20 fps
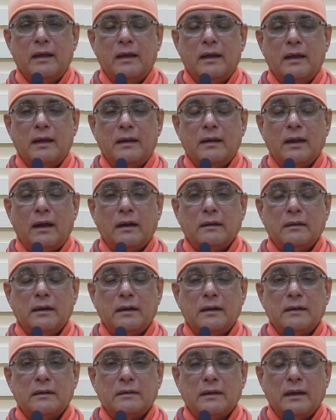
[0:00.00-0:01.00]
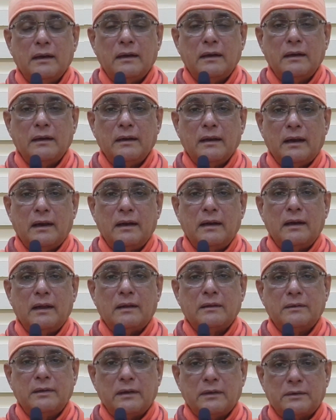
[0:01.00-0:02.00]
Not that it is unreal, it
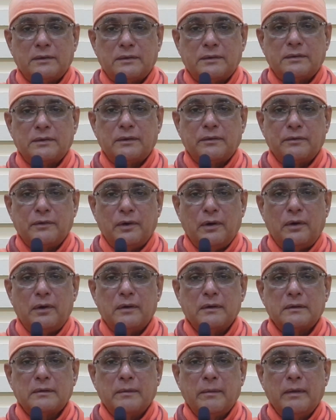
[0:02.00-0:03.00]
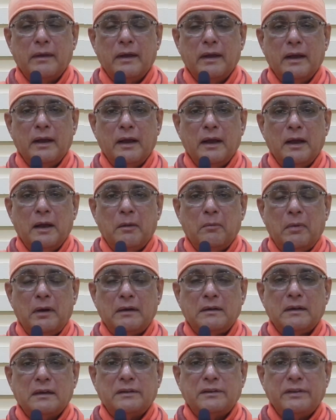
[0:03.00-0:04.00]
exists, of course, but
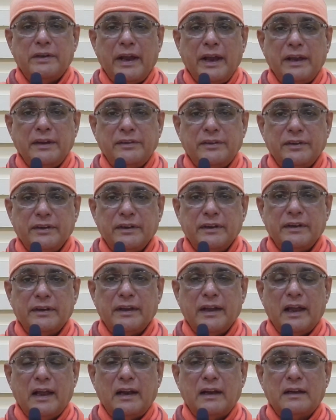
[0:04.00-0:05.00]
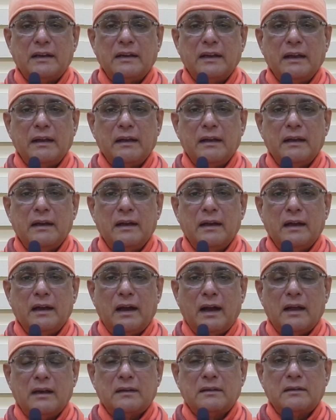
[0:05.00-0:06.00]
it's a changing reality,
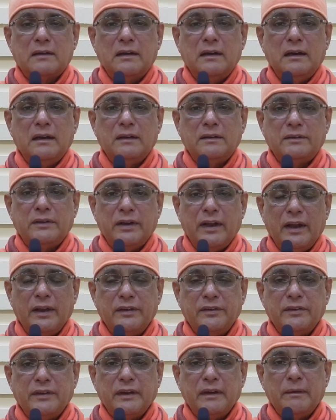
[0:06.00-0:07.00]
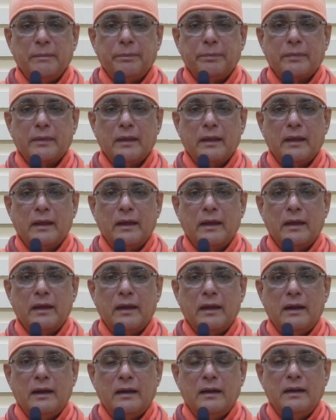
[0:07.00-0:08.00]
constantly changing,
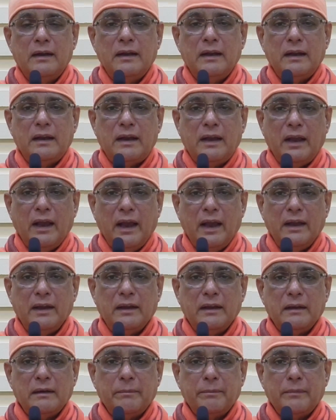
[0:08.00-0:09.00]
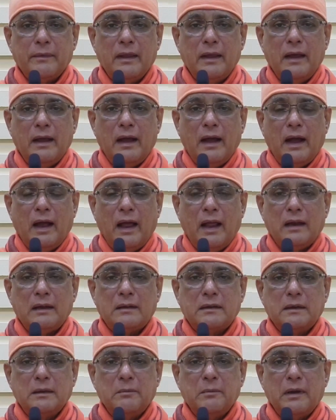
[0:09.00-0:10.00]
decaying,
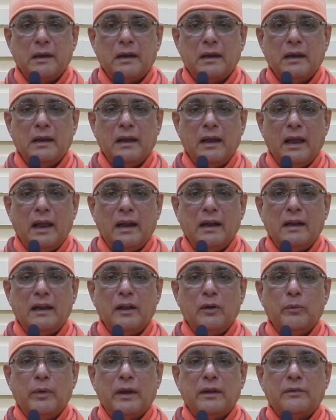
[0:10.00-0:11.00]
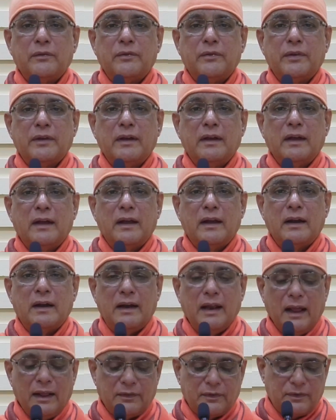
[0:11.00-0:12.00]
ultimately ending with
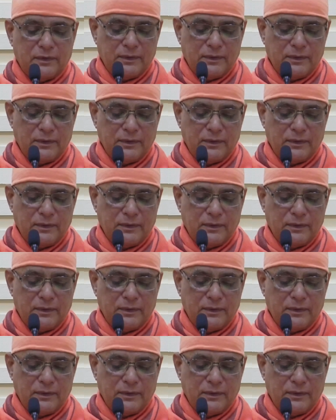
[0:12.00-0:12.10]
death.